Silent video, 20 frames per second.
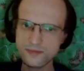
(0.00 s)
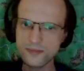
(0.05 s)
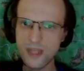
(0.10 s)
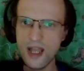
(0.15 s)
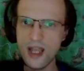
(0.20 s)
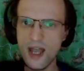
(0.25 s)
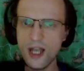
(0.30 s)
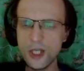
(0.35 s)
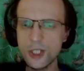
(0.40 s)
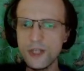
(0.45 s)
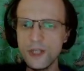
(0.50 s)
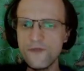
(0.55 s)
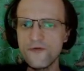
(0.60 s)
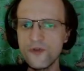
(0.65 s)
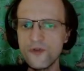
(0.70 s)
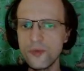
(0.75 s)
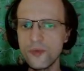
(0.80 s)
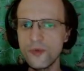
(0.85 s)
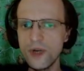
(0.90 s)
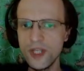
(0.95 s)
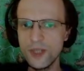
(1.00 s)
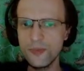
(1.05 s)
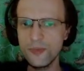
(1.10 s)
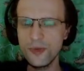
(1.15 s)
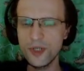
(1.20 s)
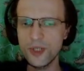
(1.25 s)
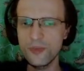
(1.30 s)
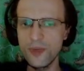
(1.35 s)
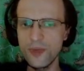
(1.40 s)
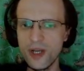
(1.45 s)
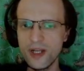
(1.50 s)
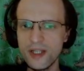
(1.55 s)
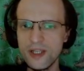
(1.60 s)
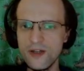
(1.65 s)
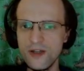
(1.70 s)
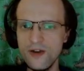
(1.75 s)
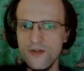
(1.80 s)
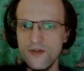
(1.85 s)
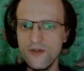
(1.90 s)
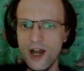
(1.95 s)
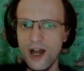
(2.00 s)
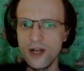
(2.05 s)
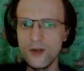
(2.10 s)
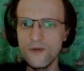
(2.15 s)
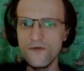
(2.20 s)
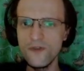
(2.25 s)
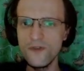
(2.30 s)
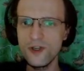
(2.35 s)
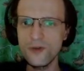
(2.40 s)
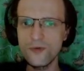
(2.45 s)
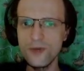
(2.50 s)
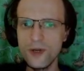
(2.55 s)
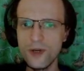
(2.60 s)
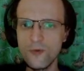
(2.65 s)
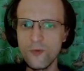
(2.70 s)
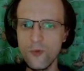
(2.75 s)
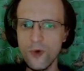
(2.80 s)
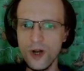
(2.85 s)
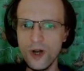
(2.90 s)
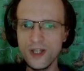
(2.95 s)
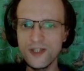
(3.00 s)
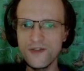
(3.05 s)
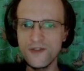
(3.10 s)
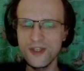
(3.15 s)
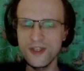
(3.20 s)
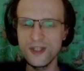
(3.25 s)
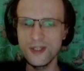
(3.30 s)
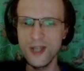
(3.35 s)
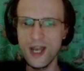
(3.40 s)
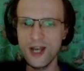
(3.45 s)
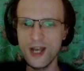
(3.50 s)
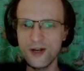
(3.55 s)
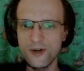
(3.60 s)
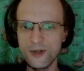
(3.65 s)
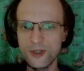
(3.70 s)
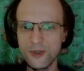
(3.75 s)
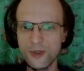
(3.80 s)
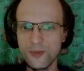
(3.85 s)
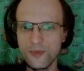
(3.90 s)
Actually, from Red's perspective, I don't think Red wants this dagger